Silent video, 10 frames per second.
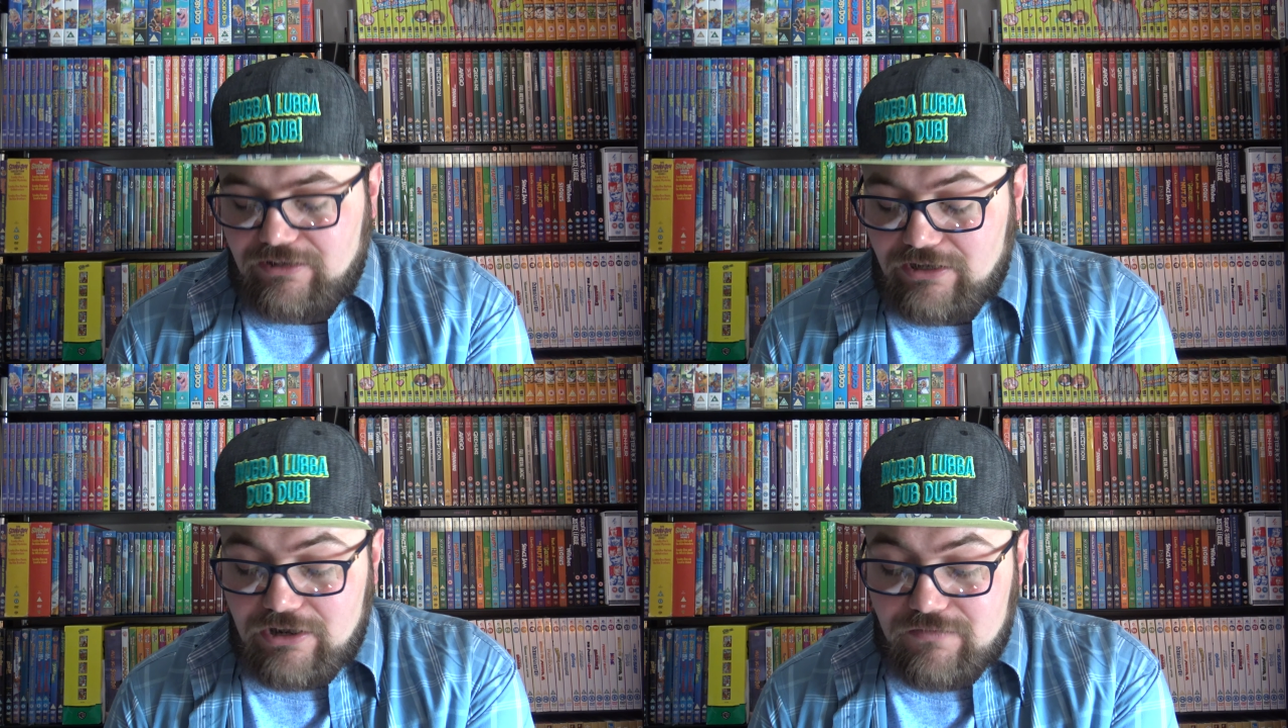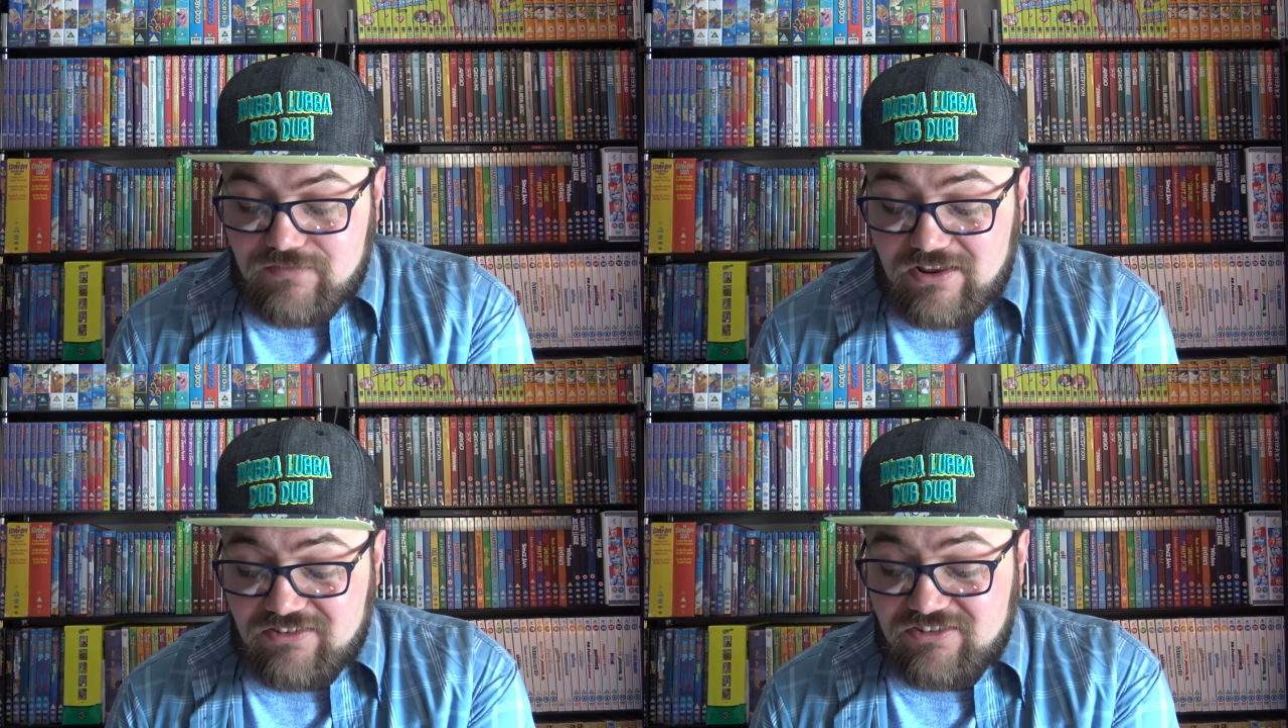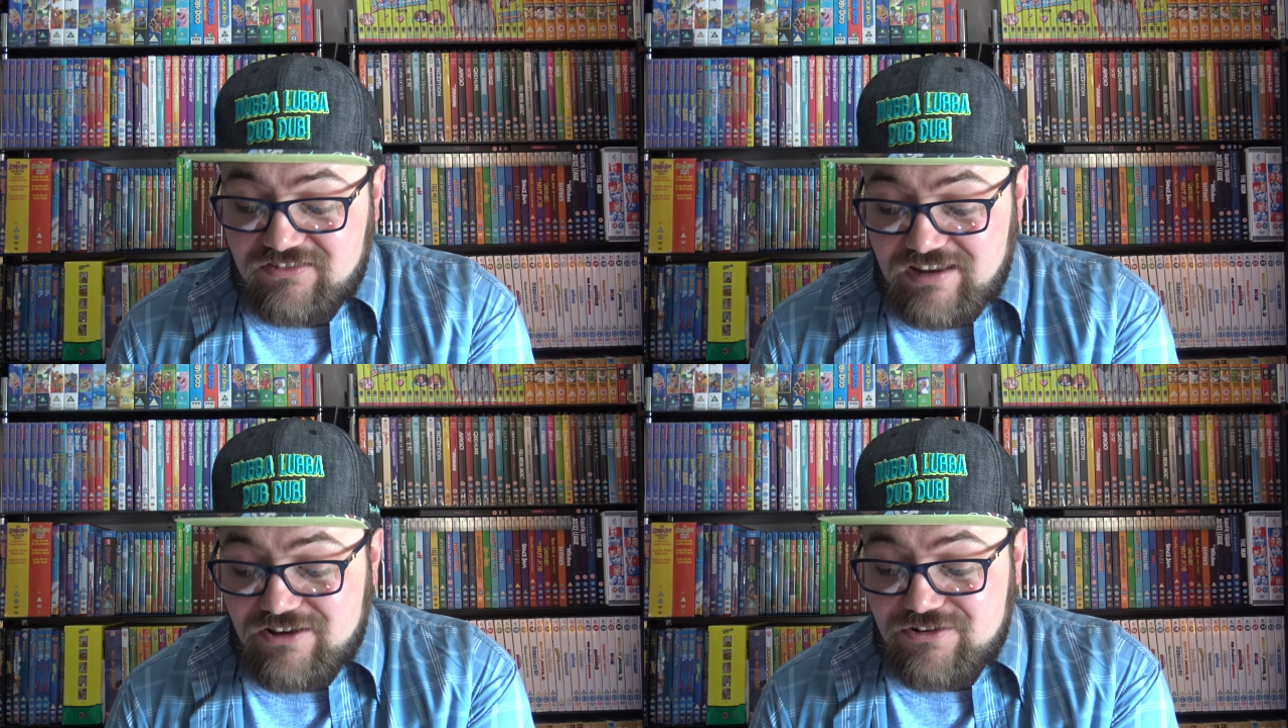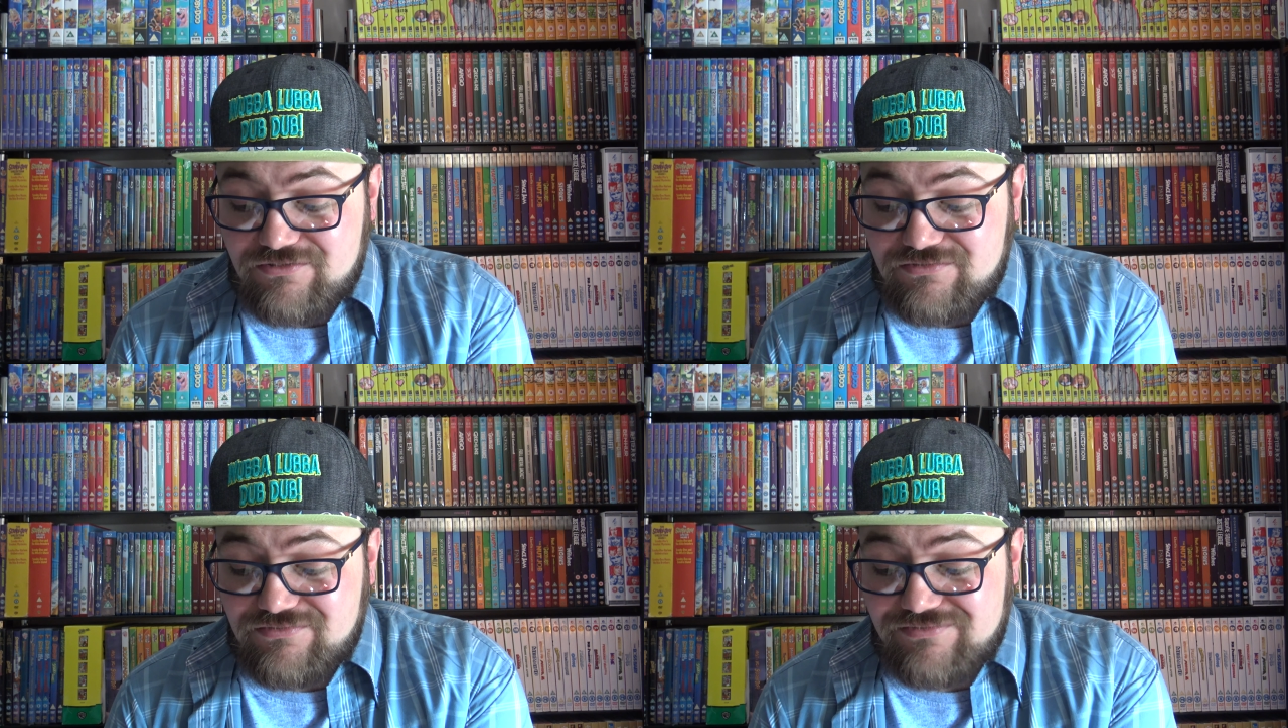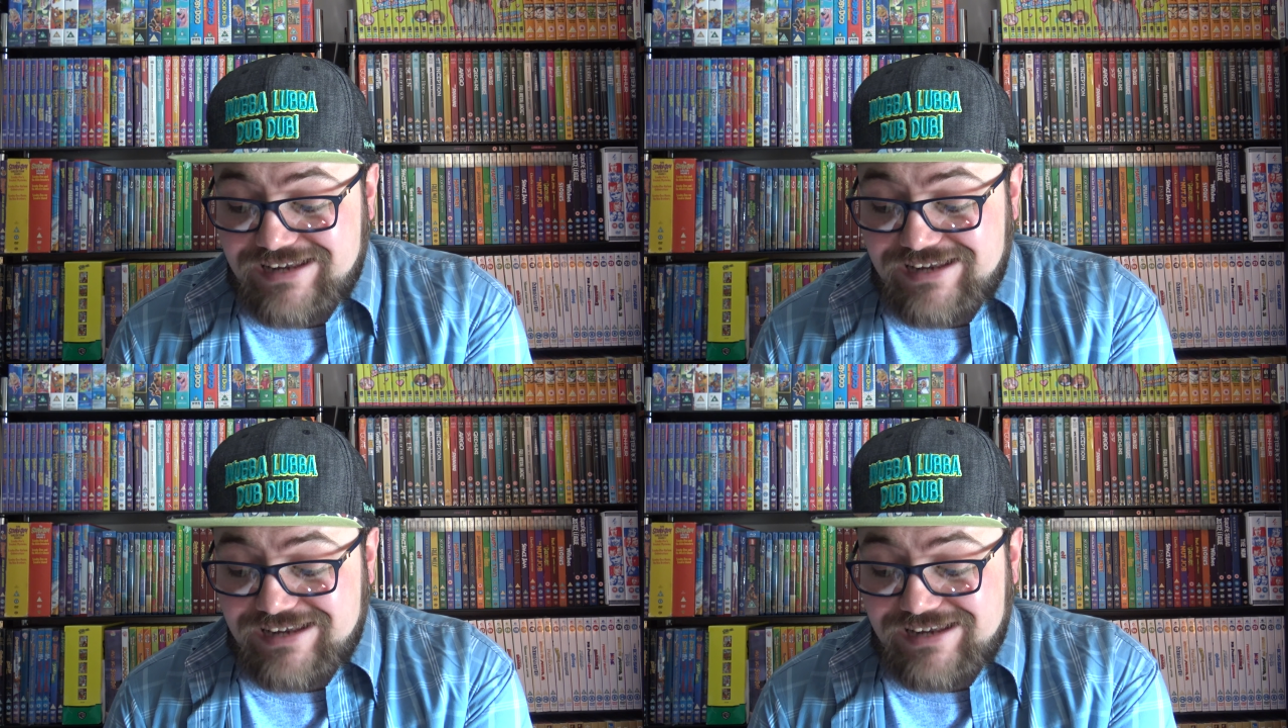So I don't know if they're still